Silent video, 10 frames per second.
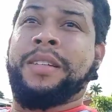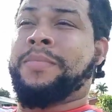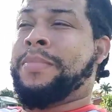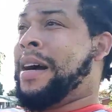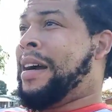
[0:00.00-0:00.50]
being
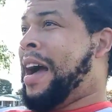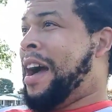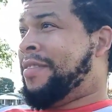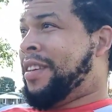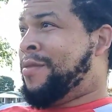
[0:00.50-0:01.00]
in the park
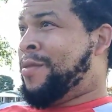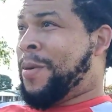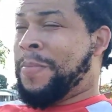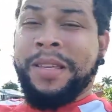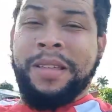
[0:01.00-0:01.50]
after
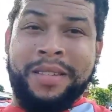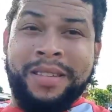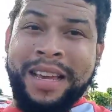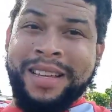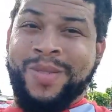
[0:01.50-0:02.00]
four
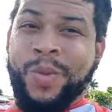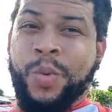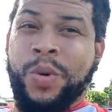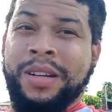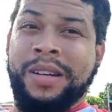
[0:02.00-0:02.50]
means there's
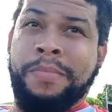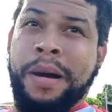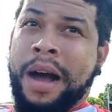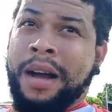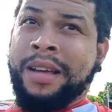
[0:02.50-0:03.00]
no one in the
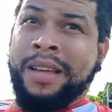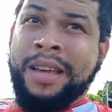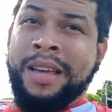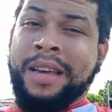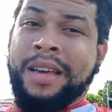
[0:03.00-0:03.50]
park.
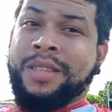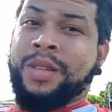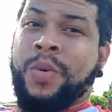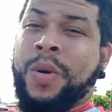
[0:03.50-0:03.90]
It's